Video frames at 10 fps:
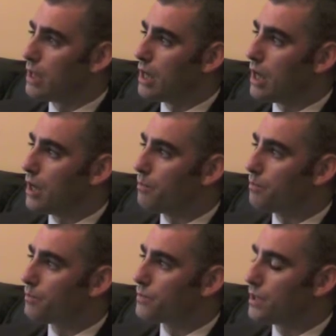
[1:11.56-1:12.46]

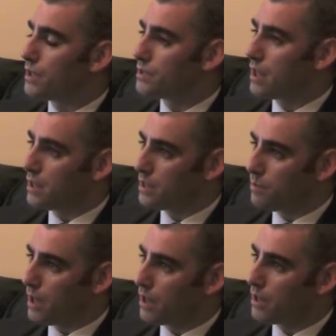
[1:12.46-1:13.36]
So let's take this
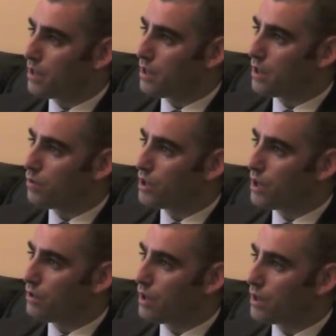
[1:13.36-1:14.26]
back. We
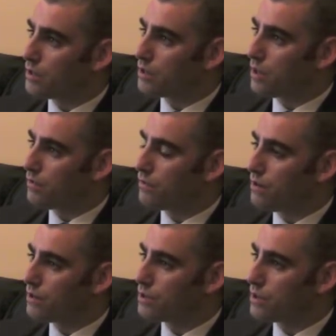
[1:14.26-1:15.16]
know that
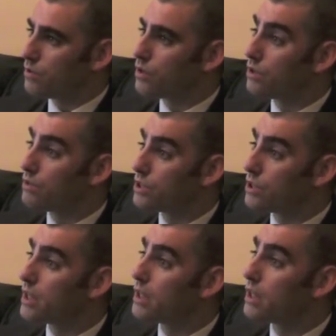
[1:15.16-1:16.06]
Verita were
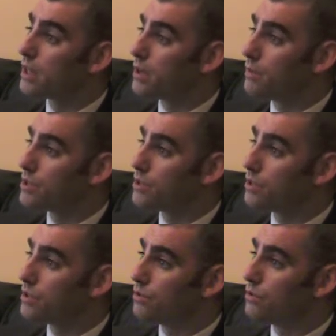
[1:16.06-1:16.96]
originally commissioned
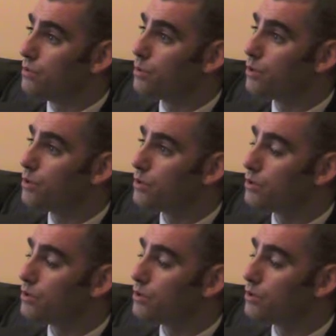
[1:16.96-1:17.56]
to do a report.